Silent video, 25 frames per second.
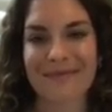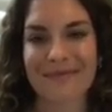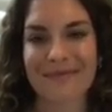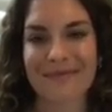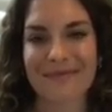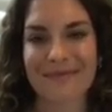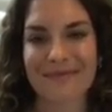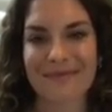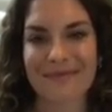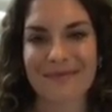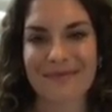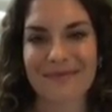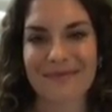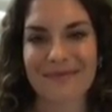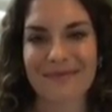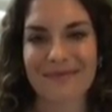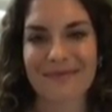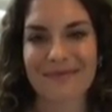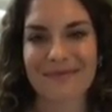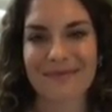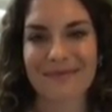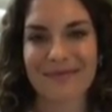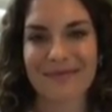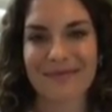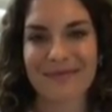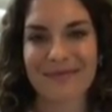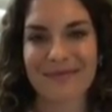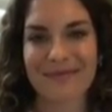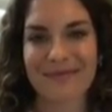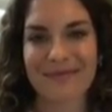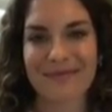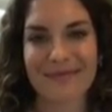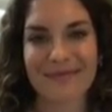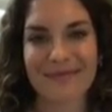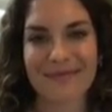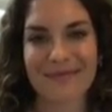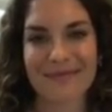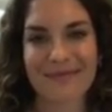
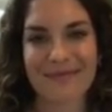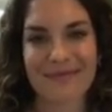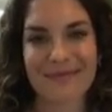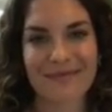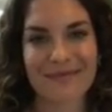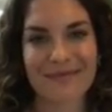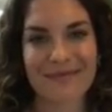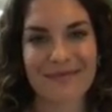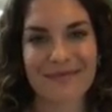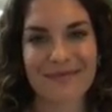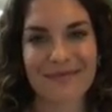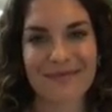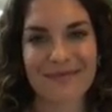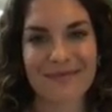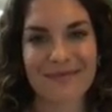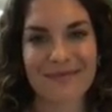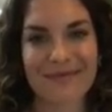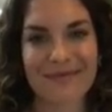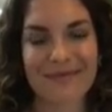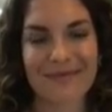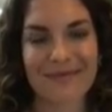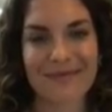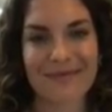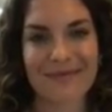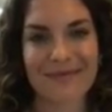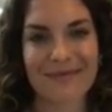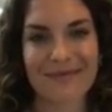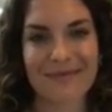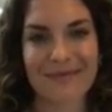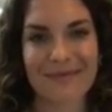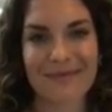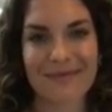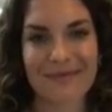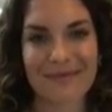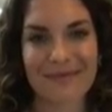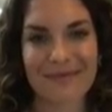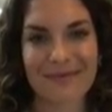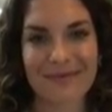
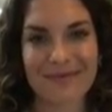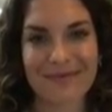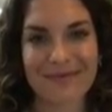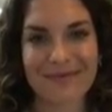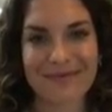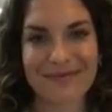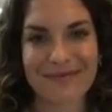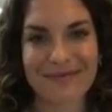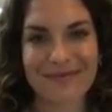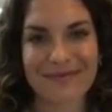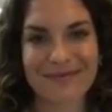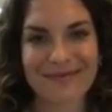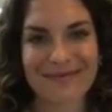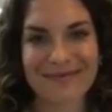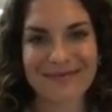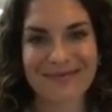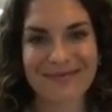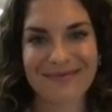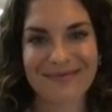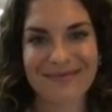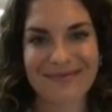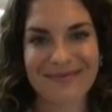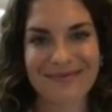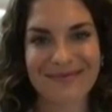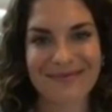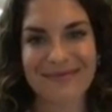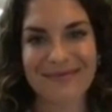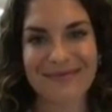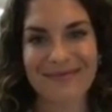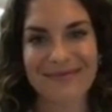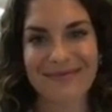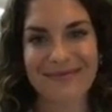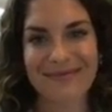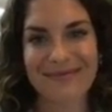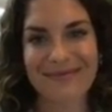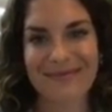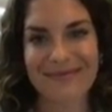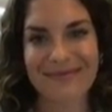
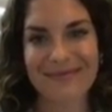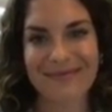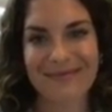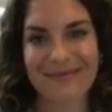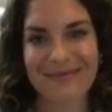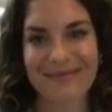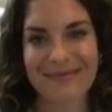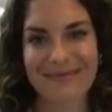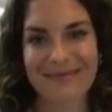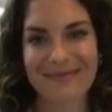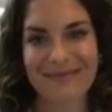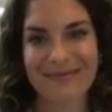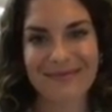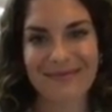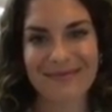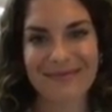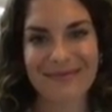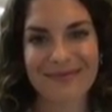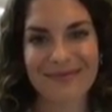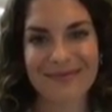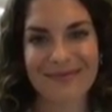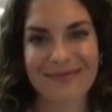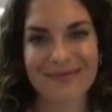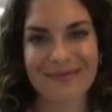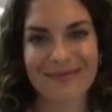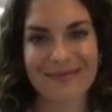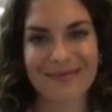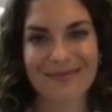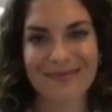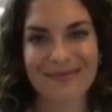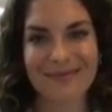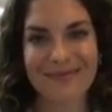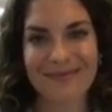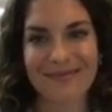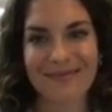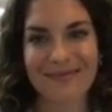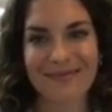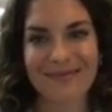
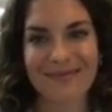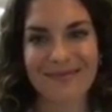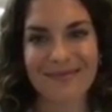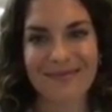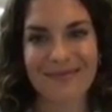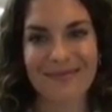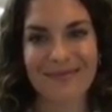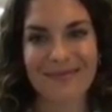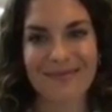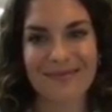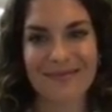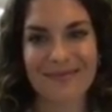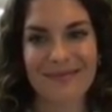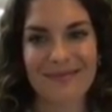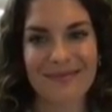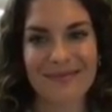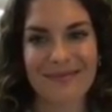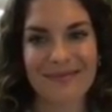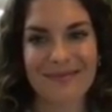No words are spoken by the person on screen.